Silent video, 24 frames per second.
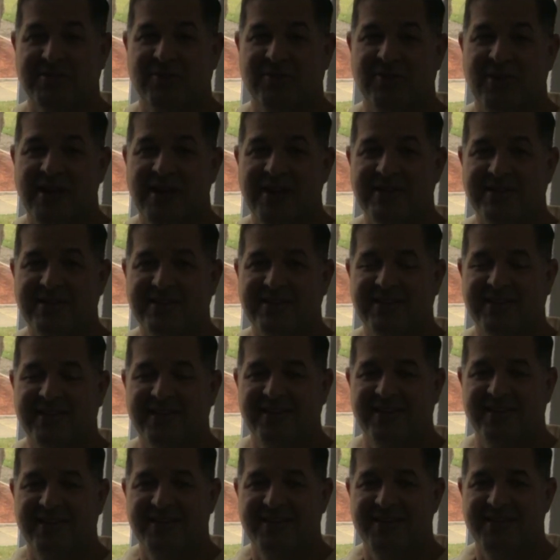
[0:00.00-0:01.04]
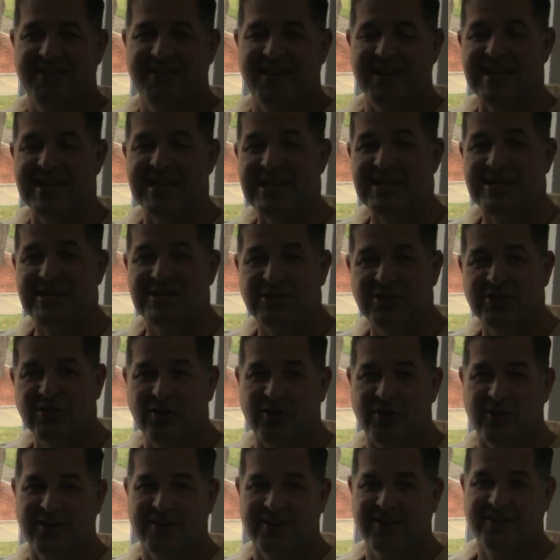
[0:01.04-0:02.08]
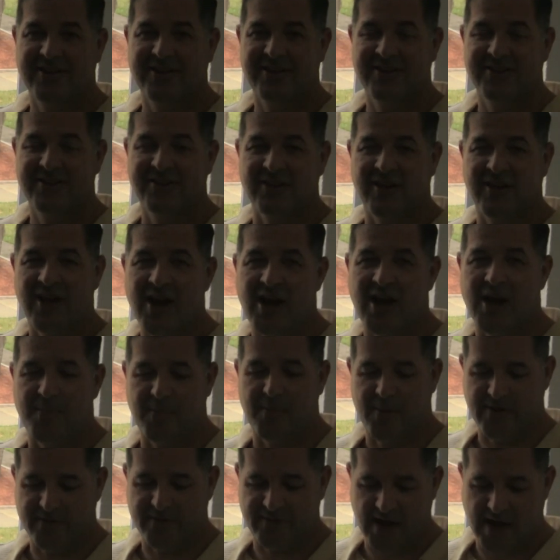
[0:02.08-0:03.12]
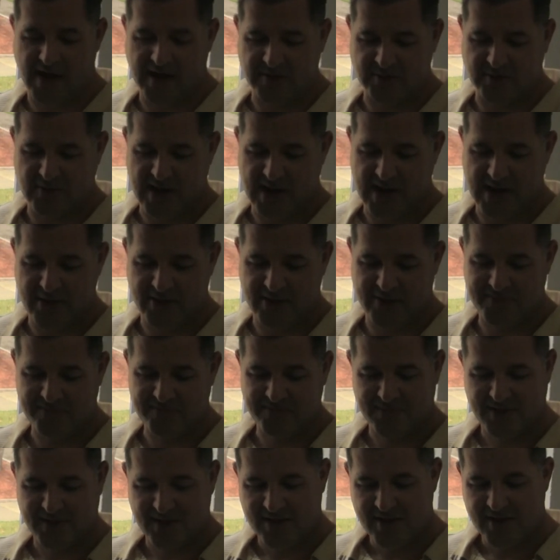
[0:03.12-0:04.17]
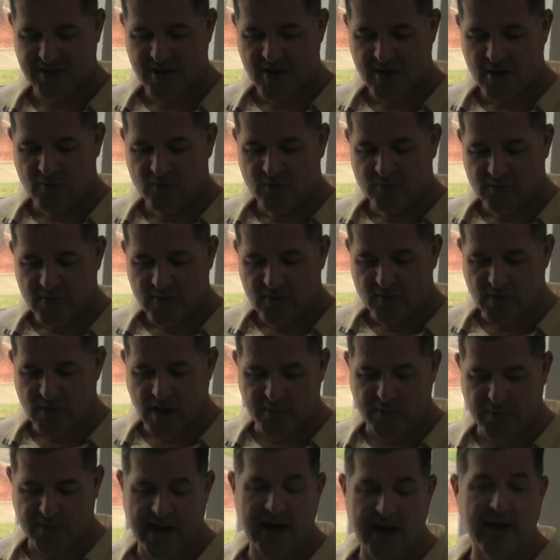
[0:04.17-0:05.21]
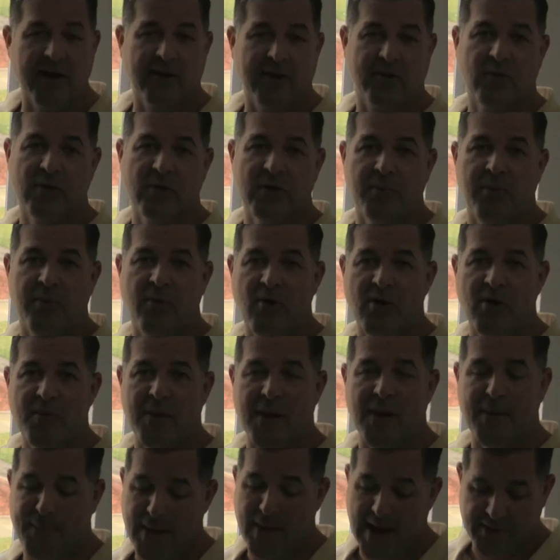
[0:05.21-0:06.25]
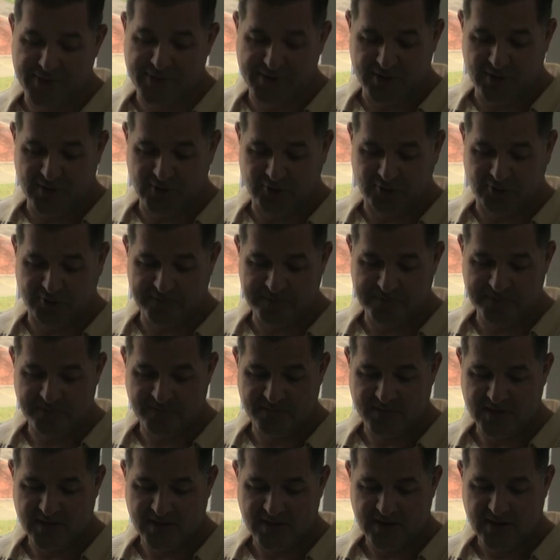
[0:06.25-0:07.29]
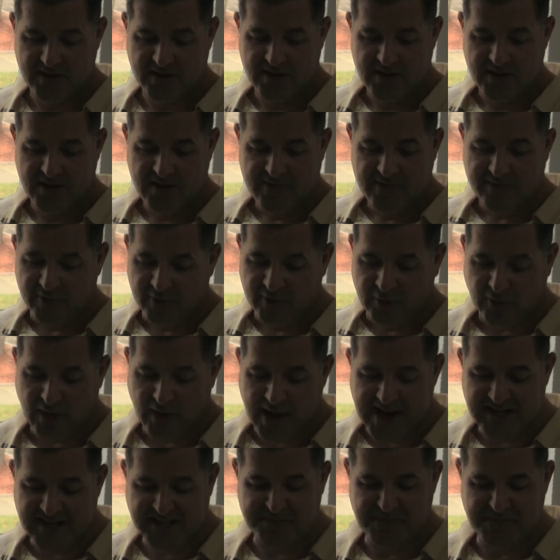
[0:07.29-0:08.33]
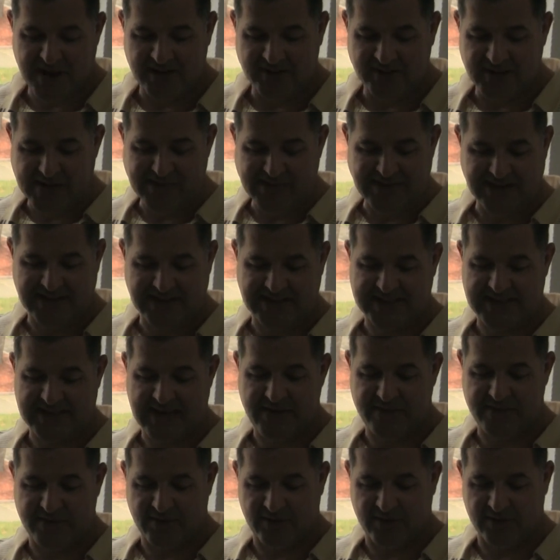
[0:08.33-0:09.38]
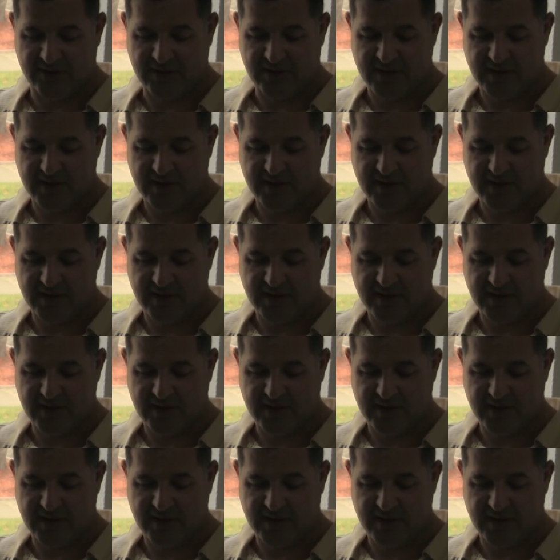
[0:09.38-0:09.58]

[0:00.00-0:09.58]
Christ, that he took the cup of God's wrath? Robert Herrick wrote a poem about this. For Christ, my loving Savior,